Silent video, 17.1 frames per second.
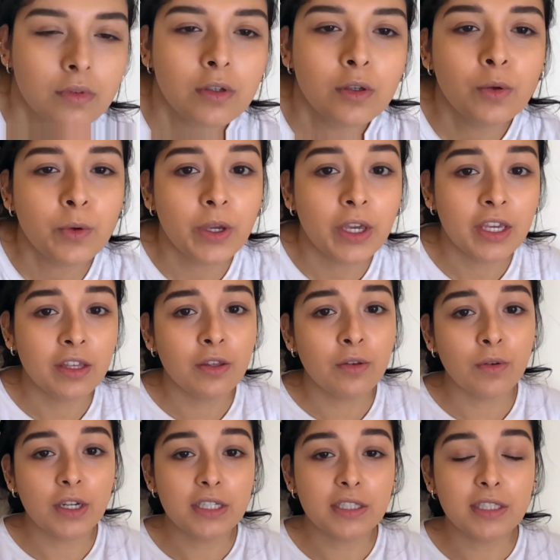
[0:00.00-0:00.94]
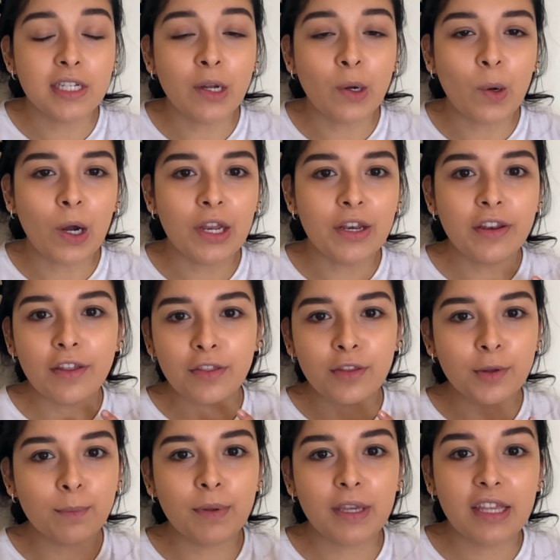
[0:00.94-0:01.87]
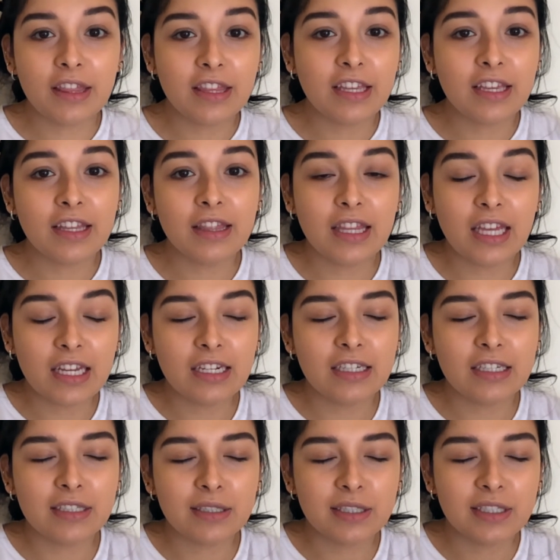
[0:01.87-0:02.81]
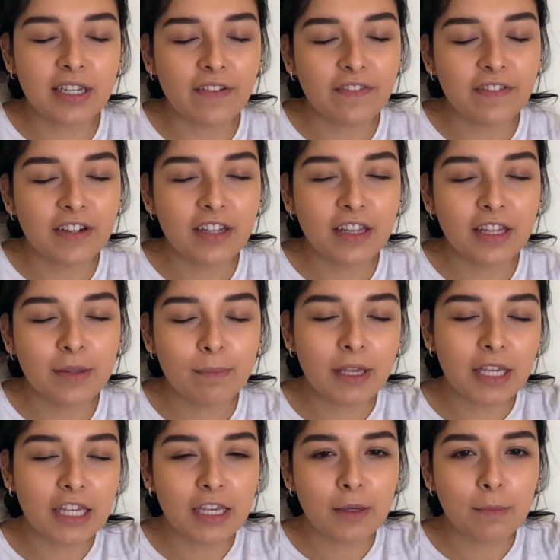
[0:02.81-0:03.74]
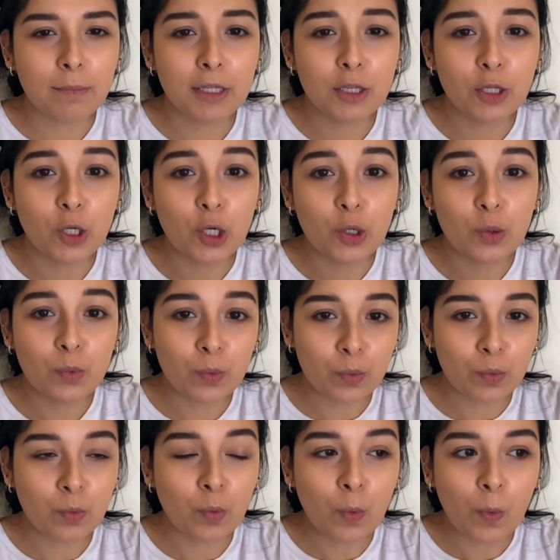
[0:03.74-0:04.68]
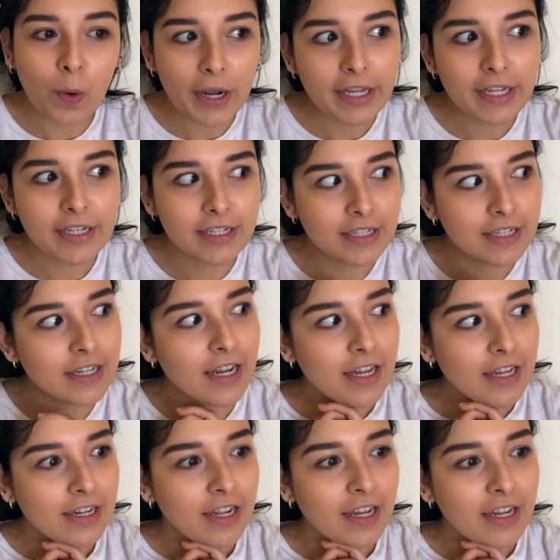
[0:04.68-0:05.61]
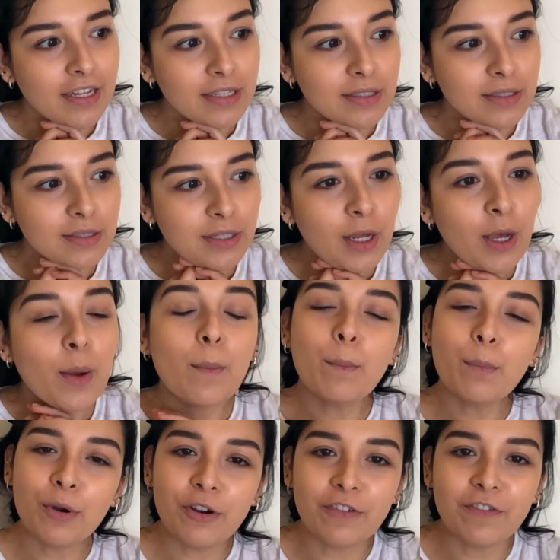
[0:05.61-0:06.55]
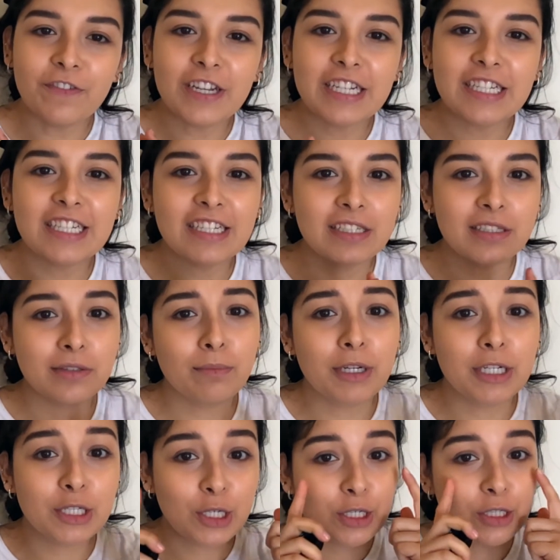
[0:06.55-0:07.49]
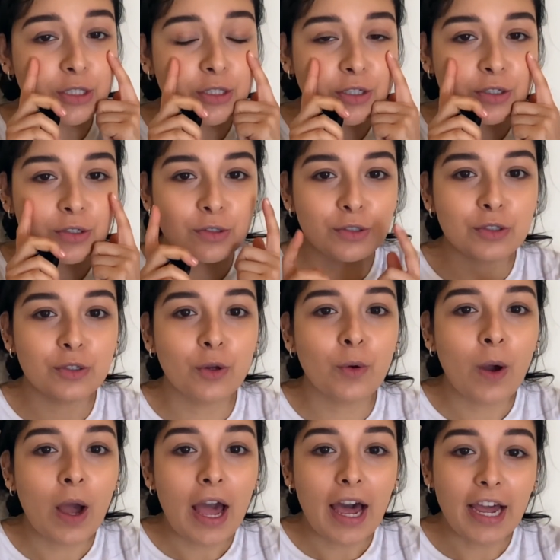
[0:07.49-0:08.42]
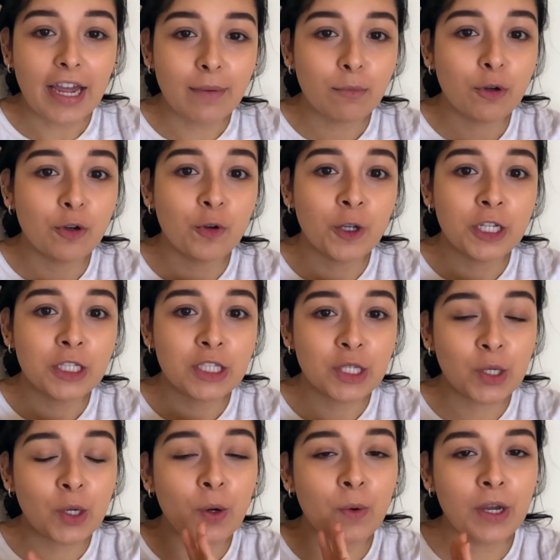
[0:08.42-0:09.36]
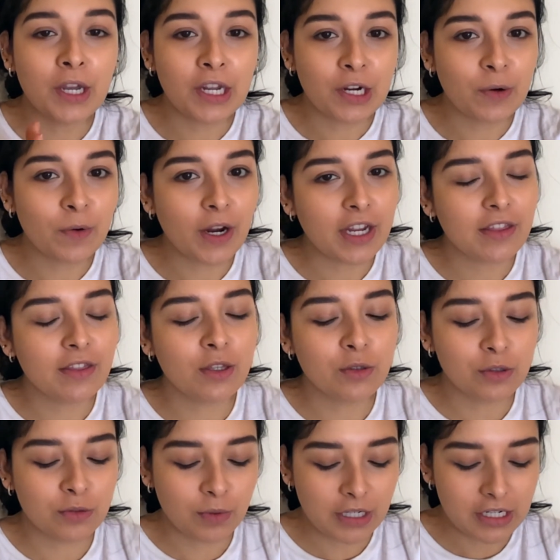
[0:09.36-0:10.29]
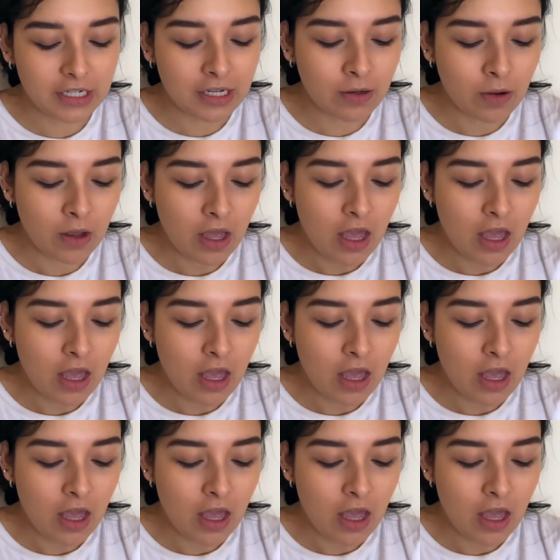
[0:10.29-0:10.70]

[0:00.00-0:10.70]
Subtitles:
Okay, you guys, now another big thing that is definitely making me look quite not as perfect is my dark circles, so I'm going to go and correct those right now.